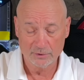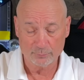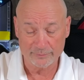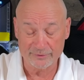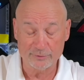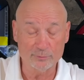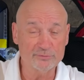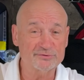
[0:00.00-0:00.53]

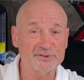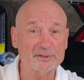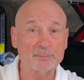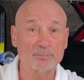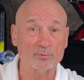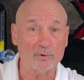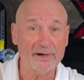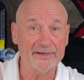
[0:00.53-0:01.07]
reducing
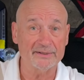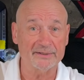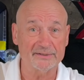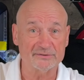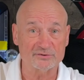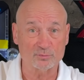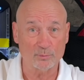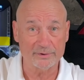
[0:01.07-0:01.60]

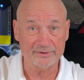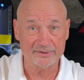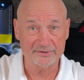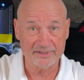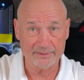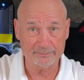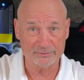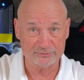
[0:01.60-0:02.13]
brightness when the
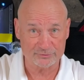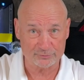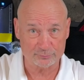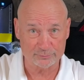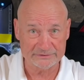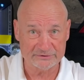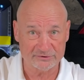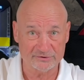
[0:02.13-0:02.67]
temperature
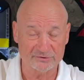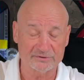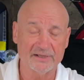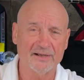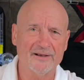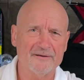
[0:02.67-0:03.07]
reaches